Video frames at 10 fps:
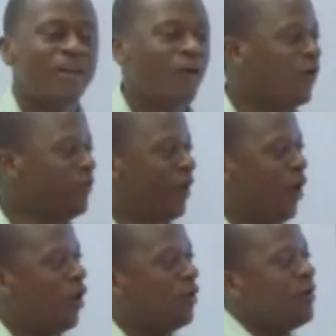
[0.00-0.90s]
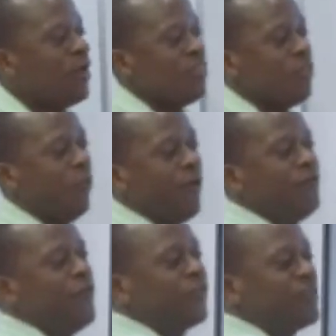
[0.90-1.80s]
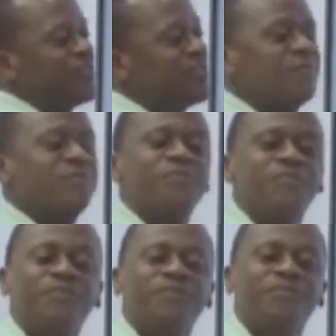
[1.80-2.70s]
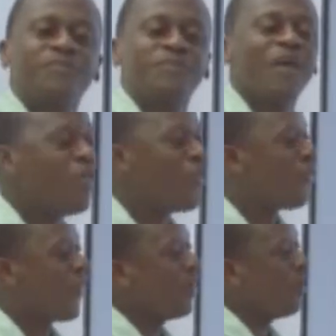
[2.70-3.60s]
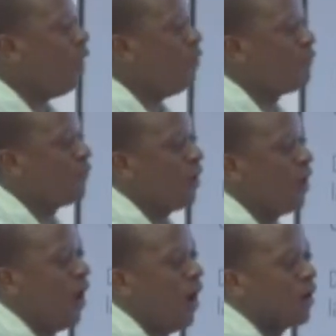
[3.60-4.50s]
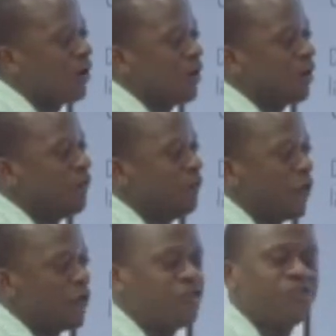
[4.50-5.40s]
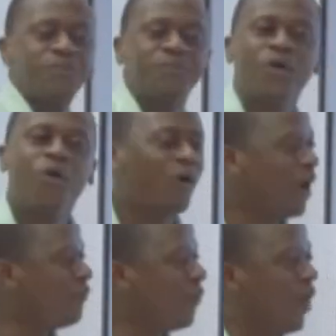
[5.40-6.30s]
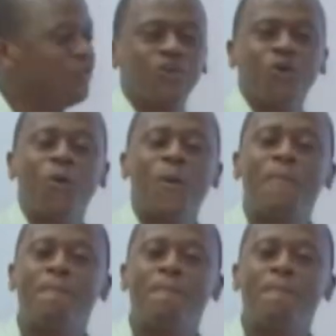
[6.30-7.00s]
Now, leave alone the word features. Think of uh, graphology or graphological.